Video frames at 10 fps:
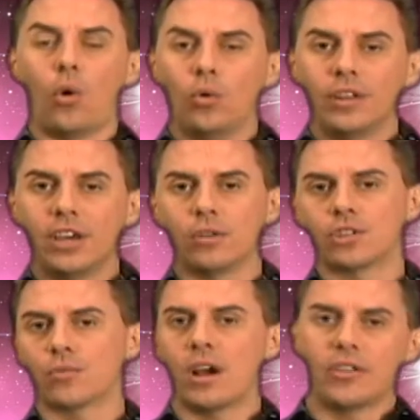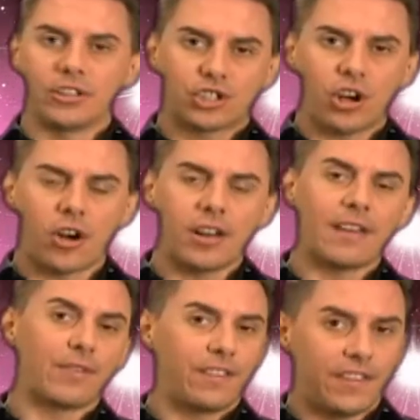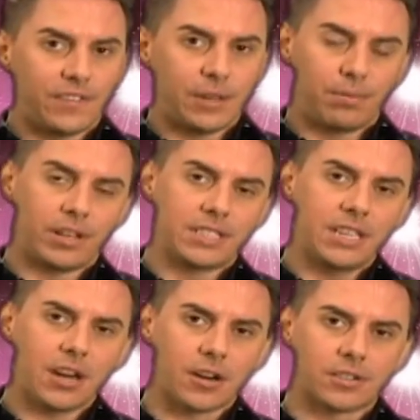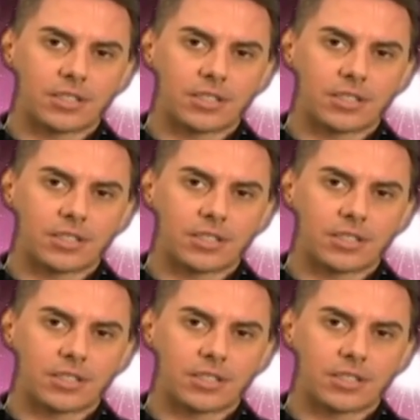only goes around the chart every 50 plus years.